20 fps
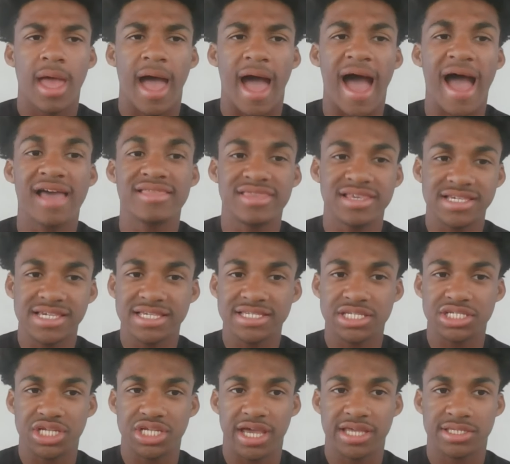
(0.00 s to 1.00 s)
I think he has
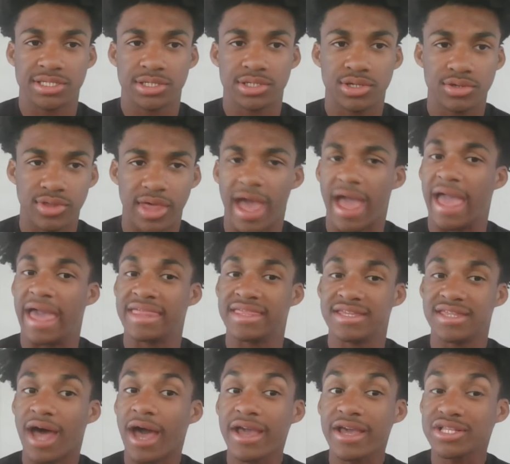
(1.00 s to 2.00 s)
a chance to do that, and the
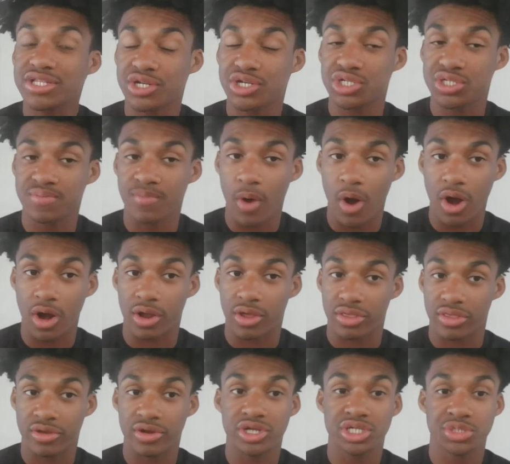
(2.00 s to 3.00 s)
Nuggets are smart.
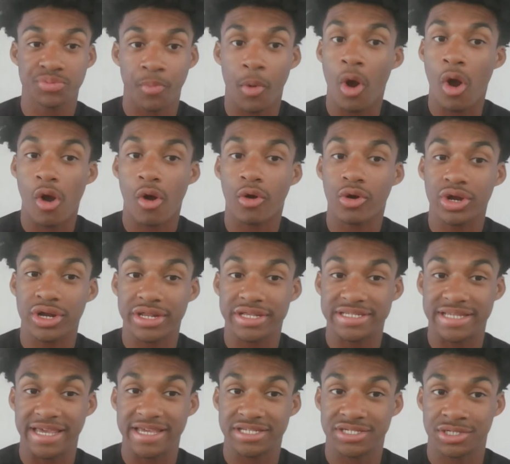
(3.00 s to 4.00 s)
They're a smart
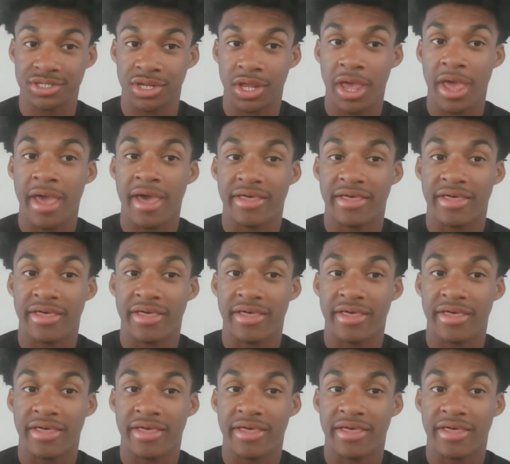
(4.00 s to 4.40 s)
organization.